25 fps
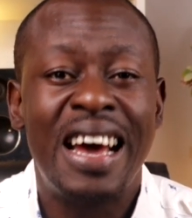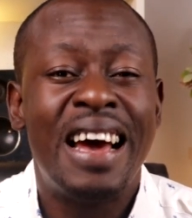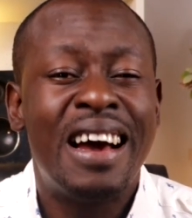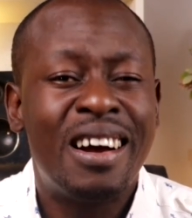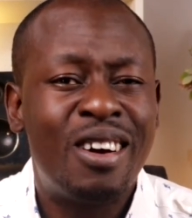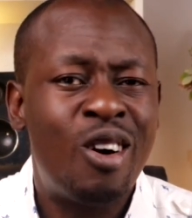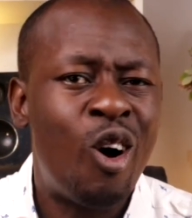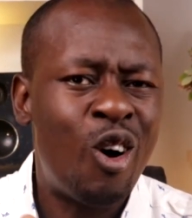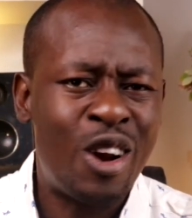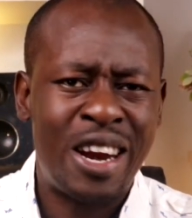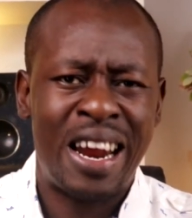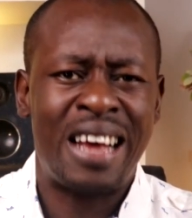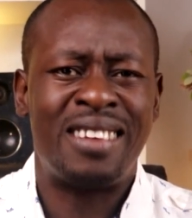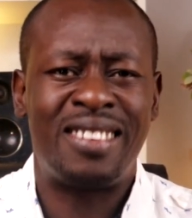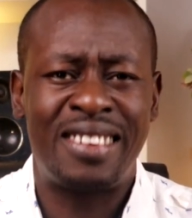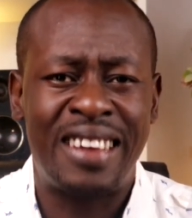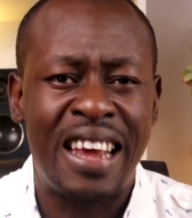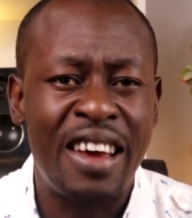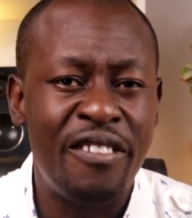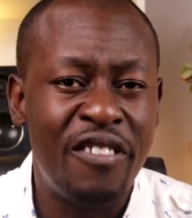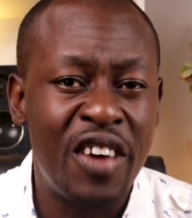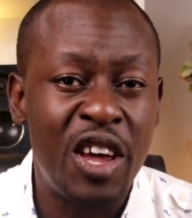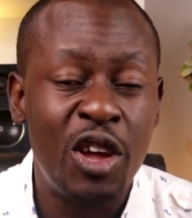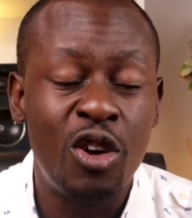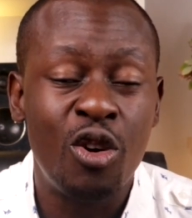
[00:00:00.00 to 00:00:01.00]
God has
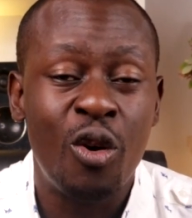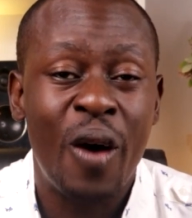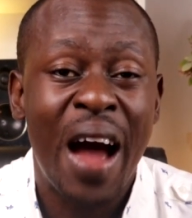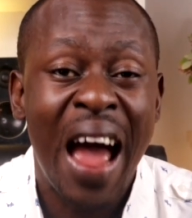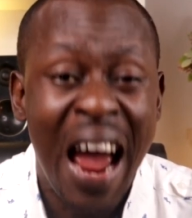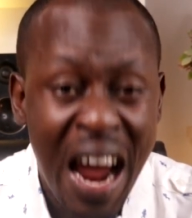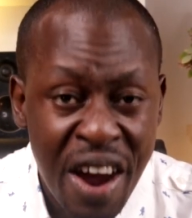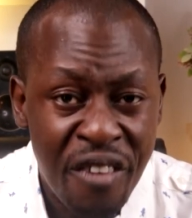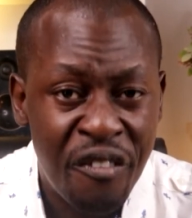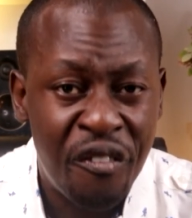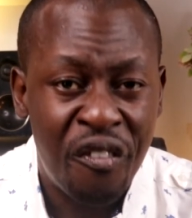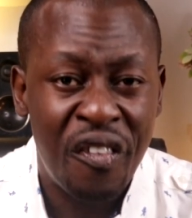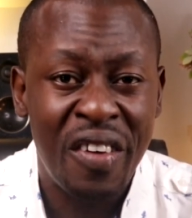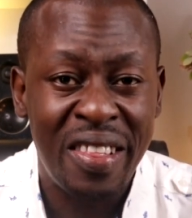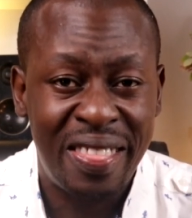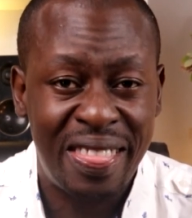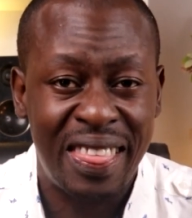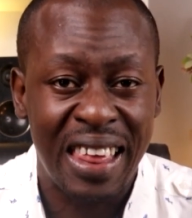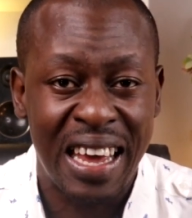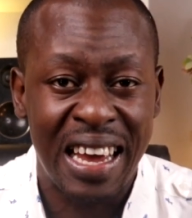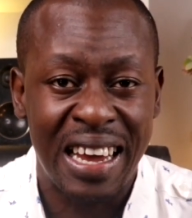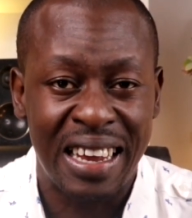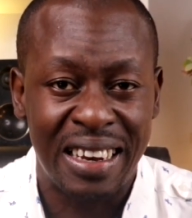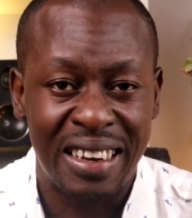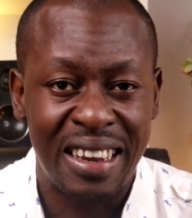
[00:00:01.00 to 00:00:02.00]
given you
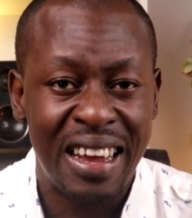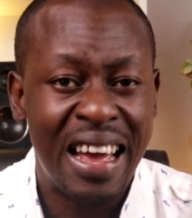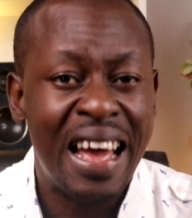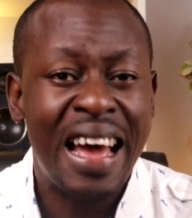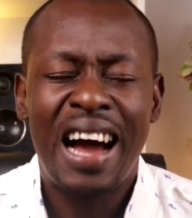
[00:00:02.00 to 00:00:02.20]
everything.